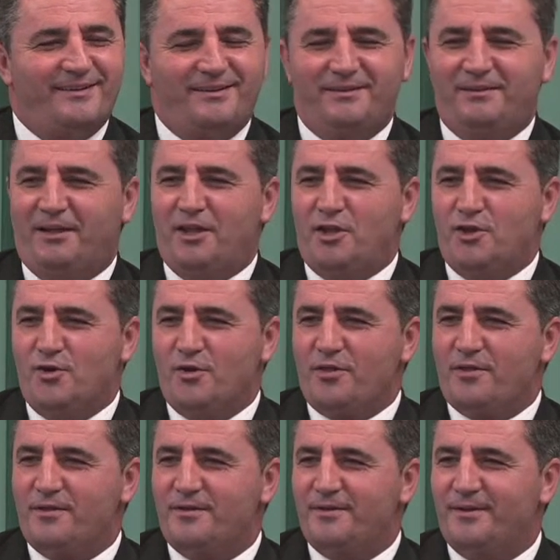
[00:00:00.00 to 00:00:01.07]
The
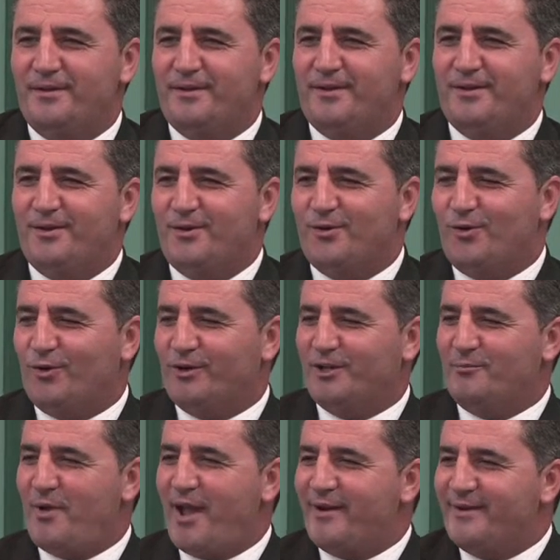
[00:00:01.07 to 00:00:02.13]
youth or the
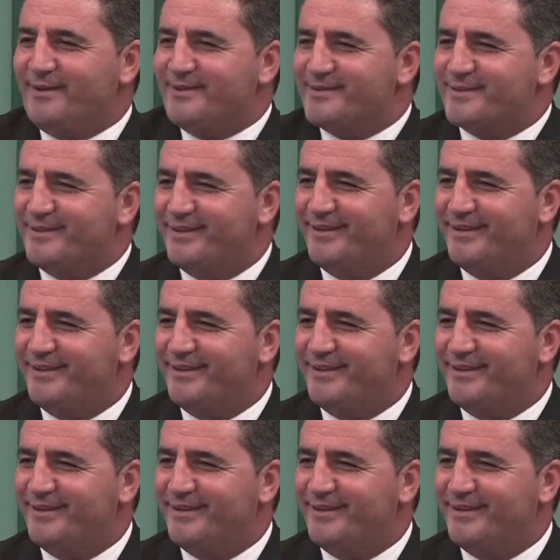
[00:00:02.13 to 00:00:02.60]
parents?